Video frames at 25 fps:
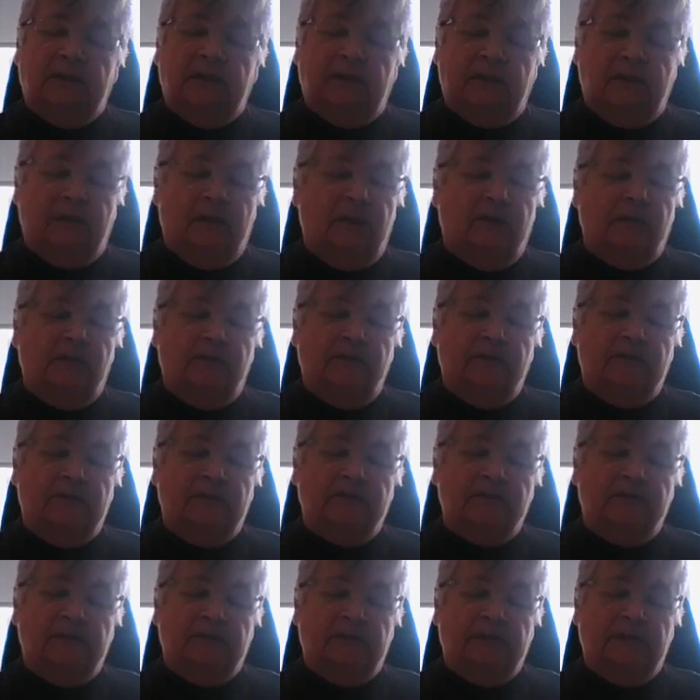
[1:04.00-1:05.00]
the love
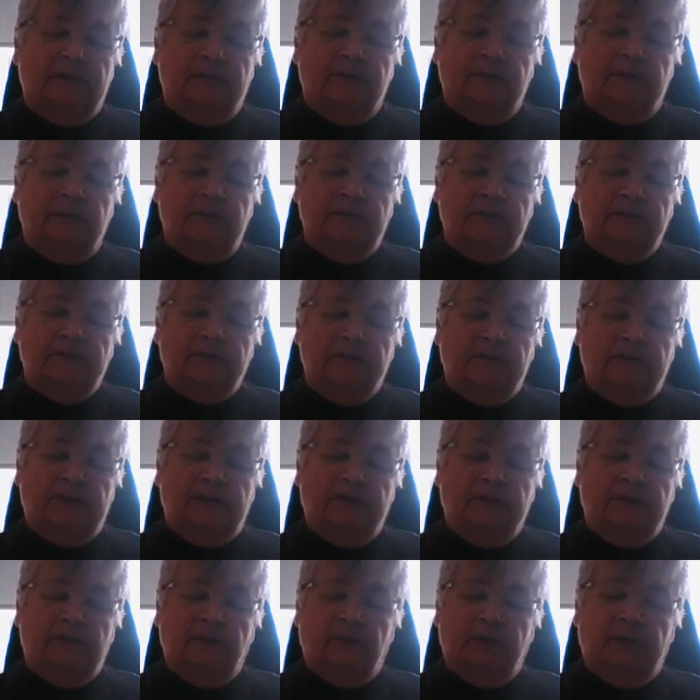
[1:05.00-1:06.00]
that you give to each and
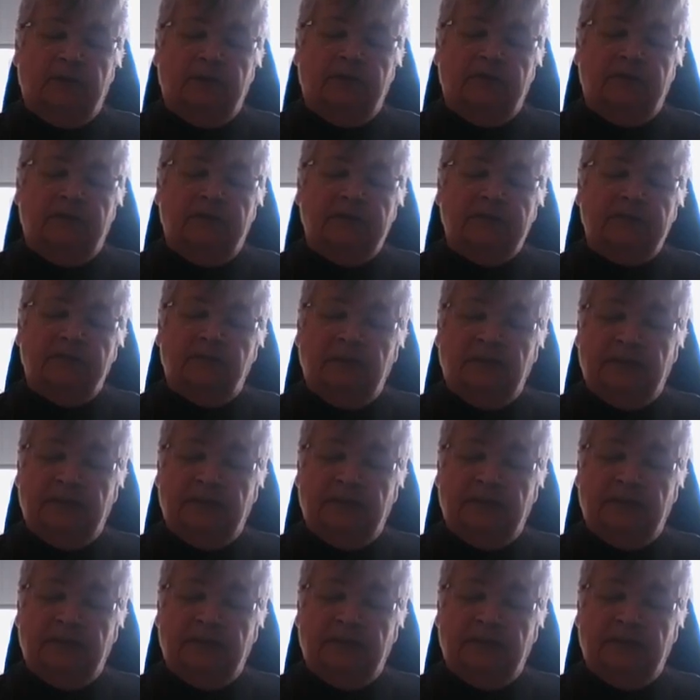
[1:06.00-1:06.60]
every one of us.